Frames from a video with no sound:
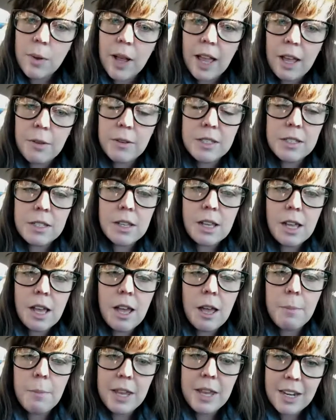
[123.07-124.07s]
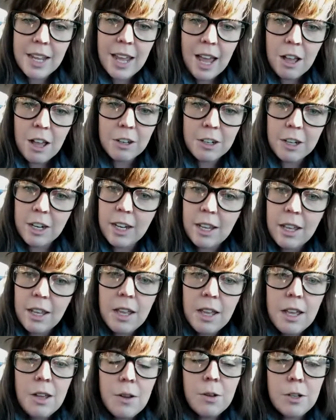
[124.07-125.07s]
while I was in Calgary,
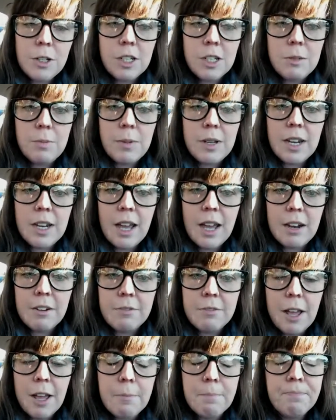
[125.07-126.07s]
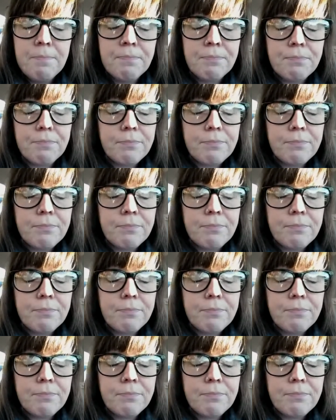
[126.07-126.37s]
which has been kind of fun.